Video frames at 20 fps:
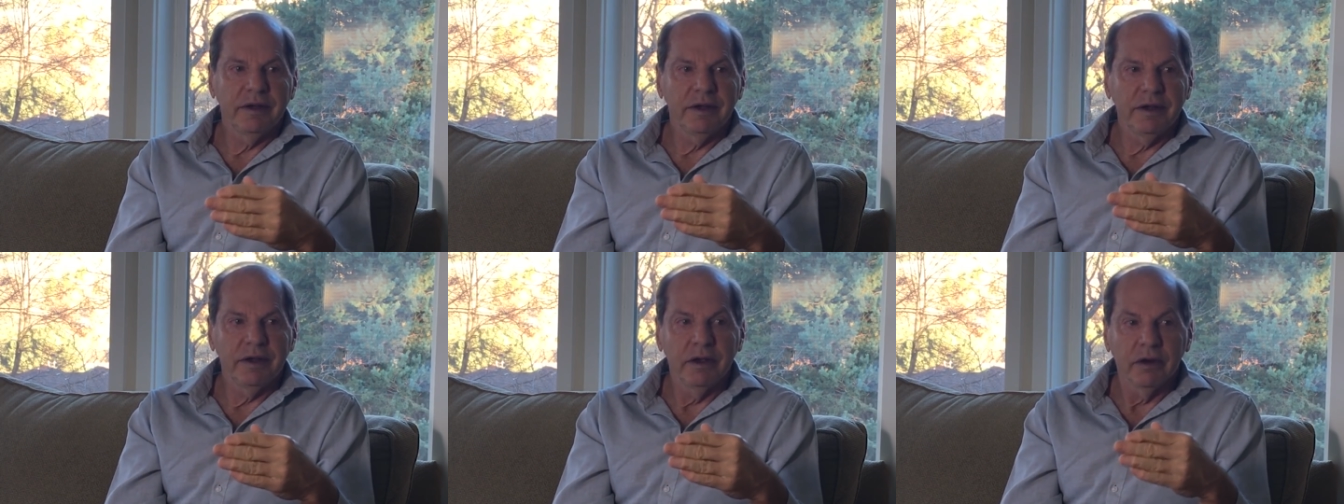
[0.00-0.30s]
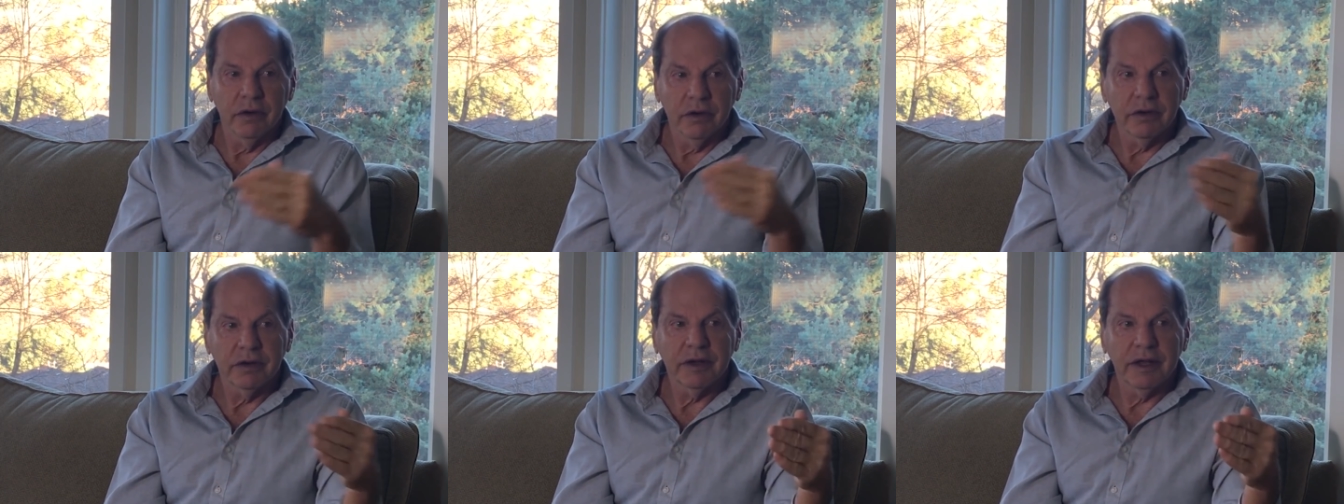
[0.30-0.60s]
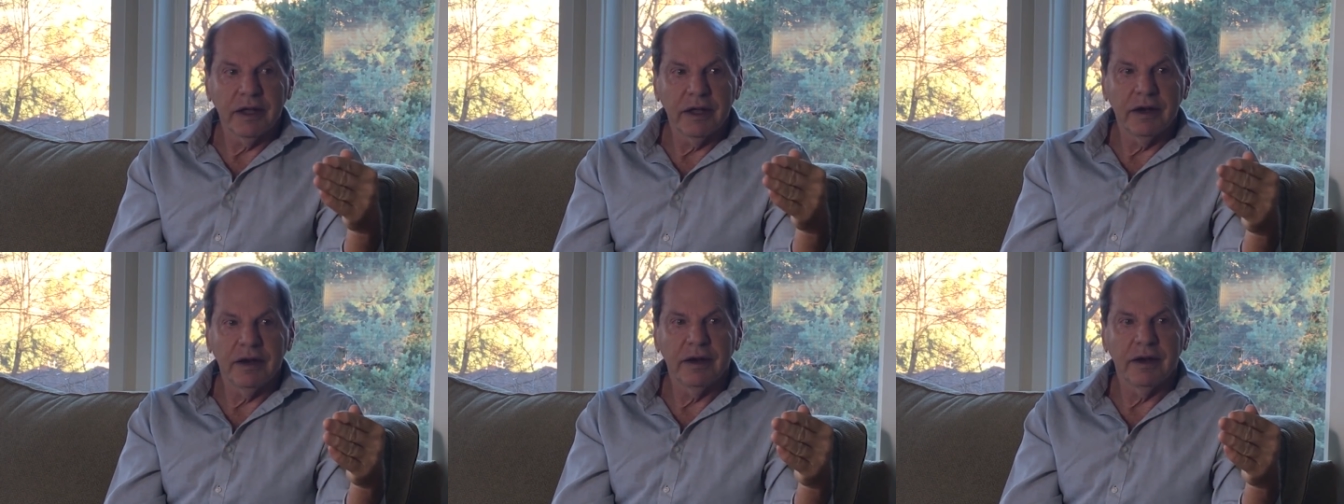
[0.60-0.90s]

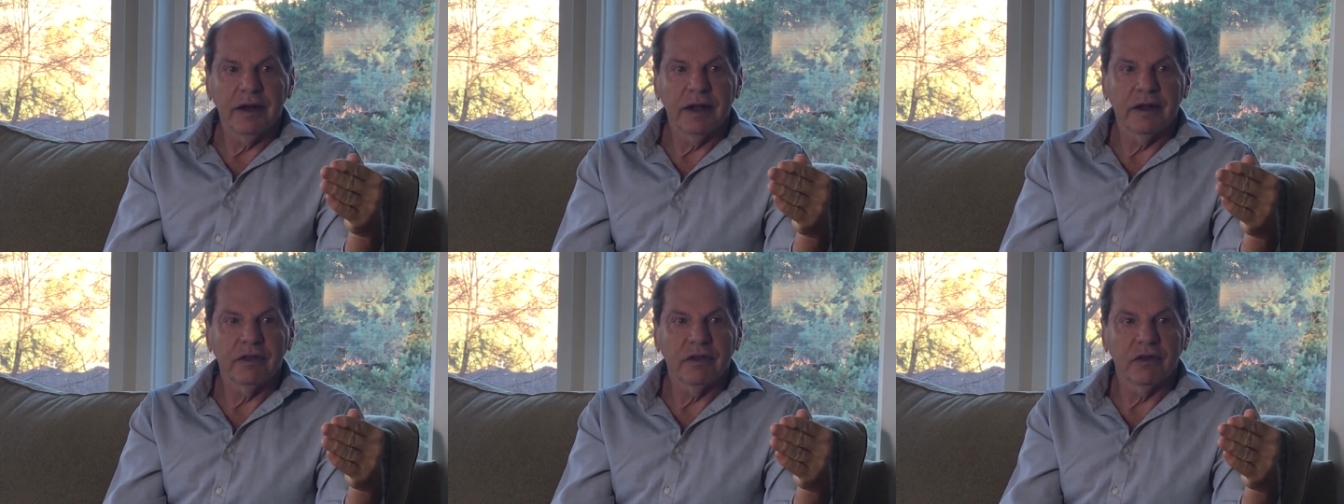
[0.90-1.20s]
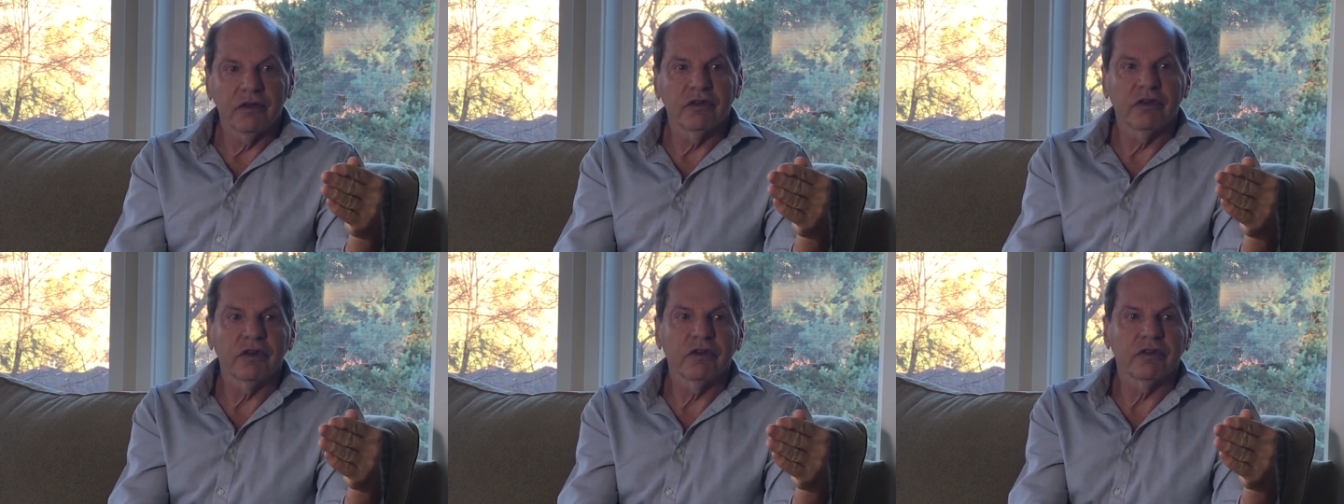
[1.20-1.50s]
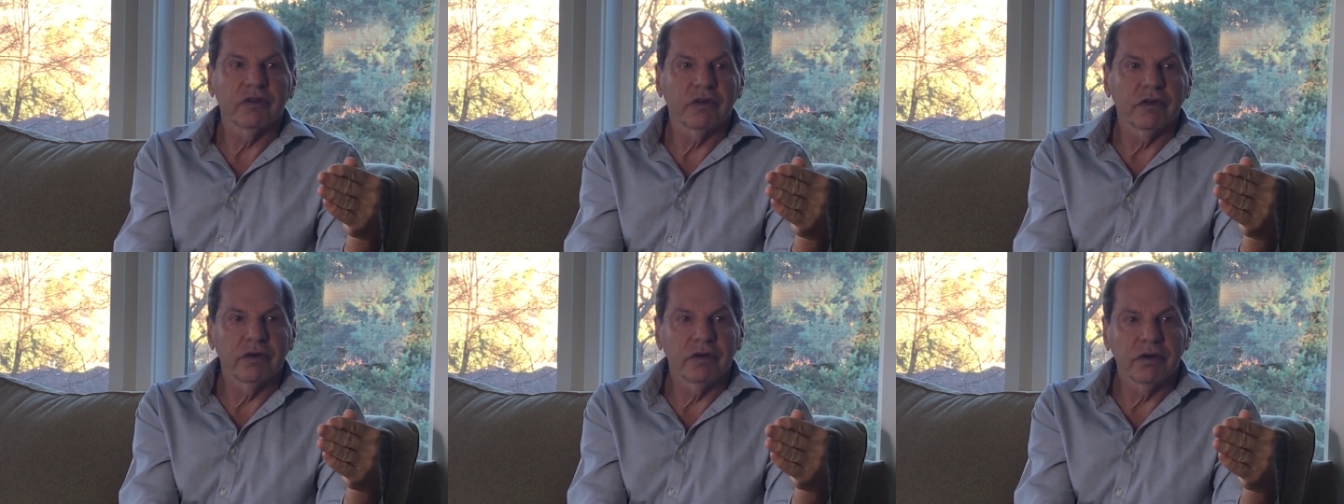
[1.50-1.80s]
irritated at the
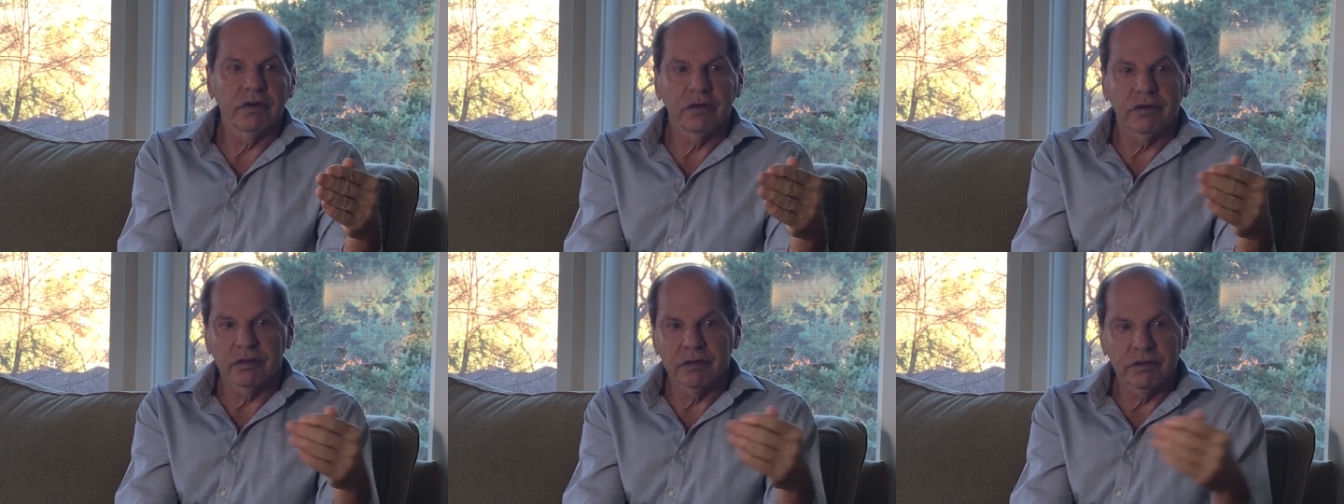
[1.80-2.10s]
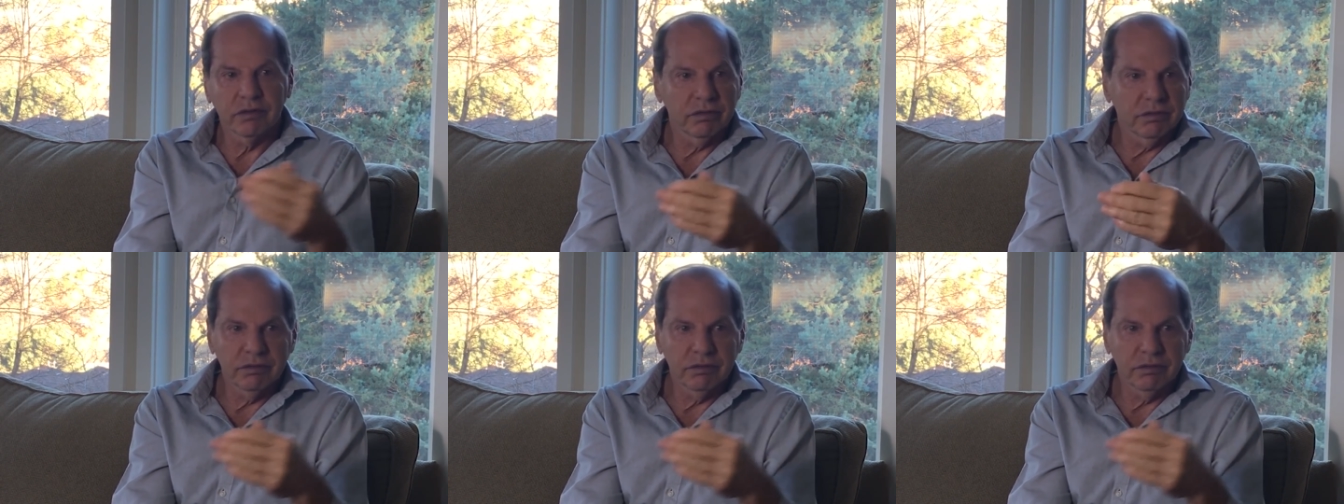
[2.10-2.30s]
sister.